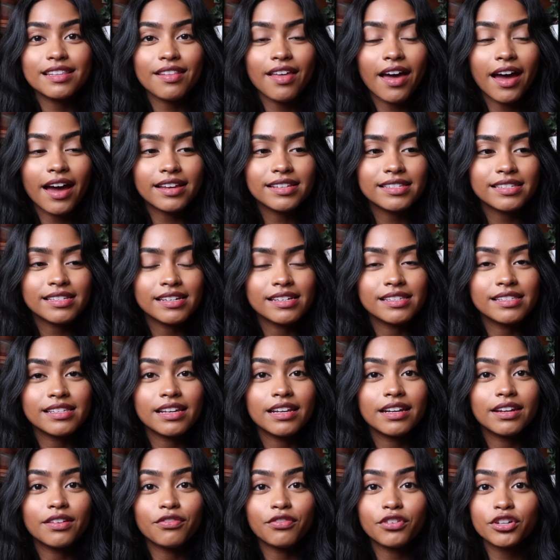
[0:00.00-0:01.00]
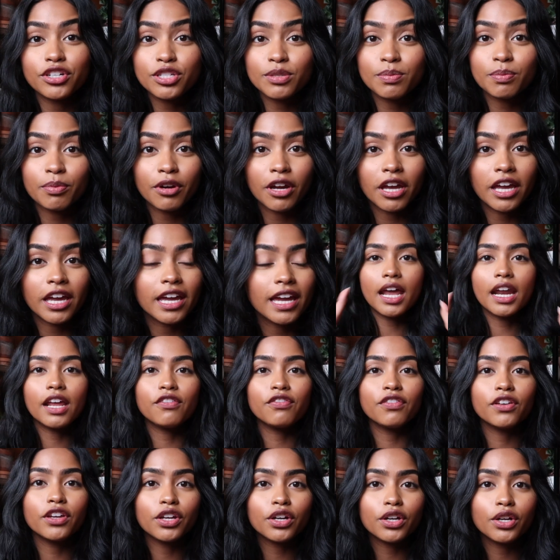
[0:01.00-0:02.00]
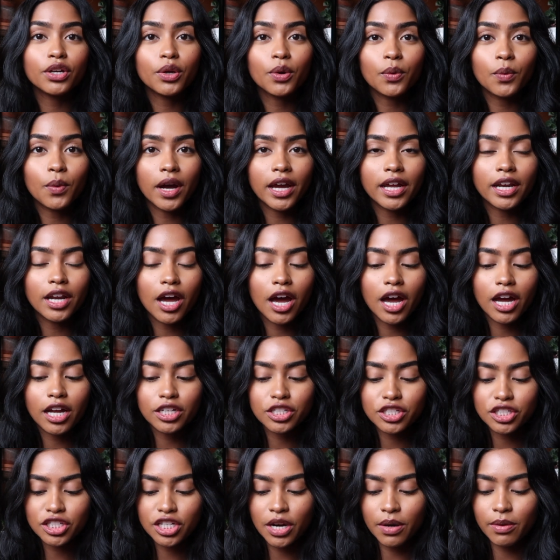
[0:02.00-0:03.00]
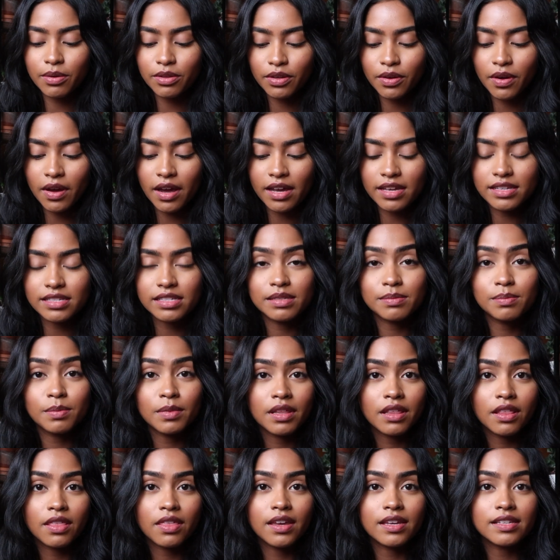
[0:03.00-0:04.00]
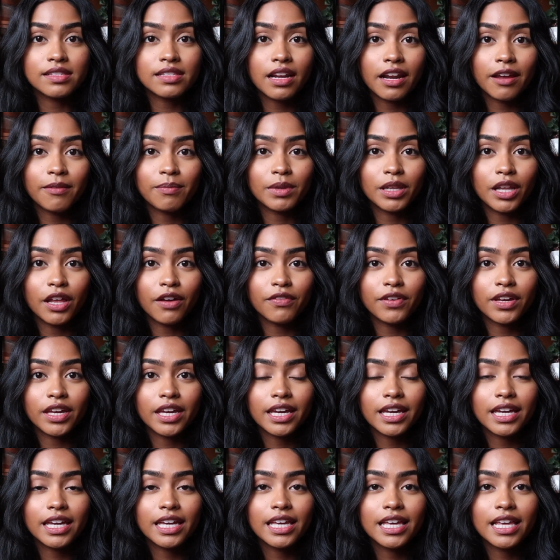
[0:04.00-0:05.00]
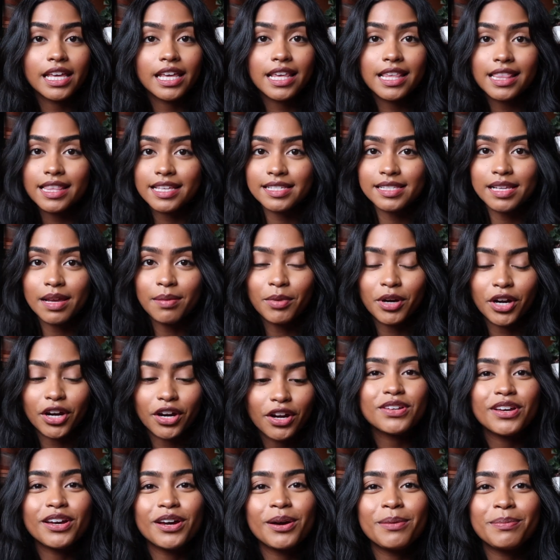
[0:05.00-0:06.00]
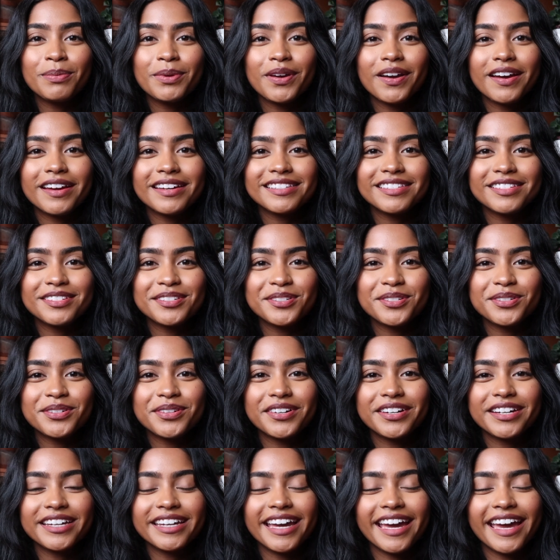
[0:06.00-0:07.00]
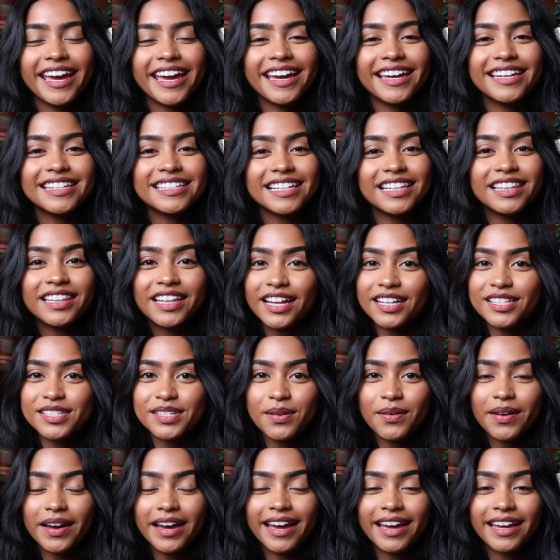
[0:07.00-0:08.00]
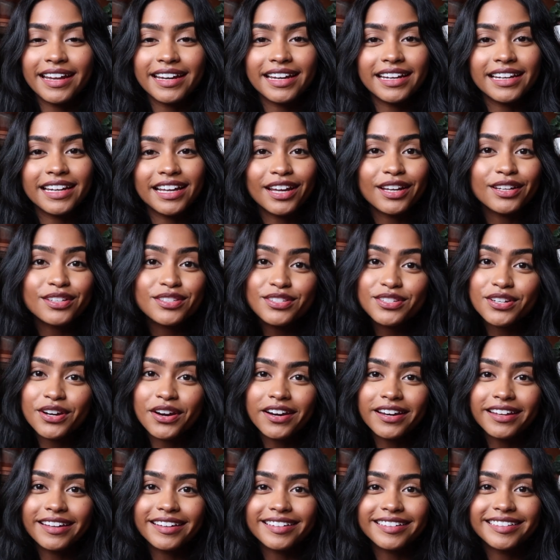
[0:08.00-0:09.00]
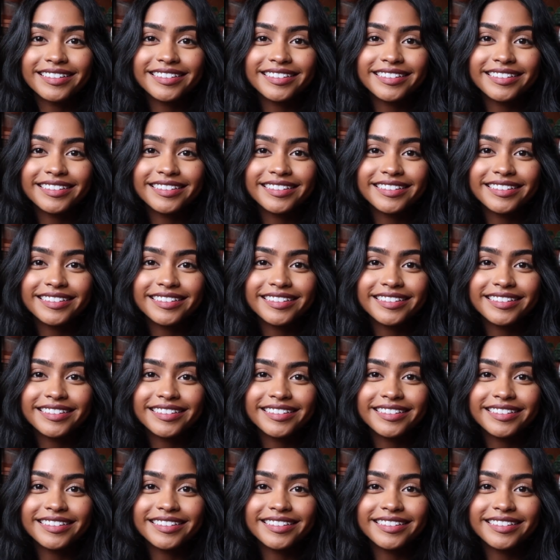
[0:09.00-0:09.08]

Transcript: last season for spring, and I figured why not share with you guys some of the things that I've been loving this summer. So I hope you guys enjoy, and let's go ahead and get started.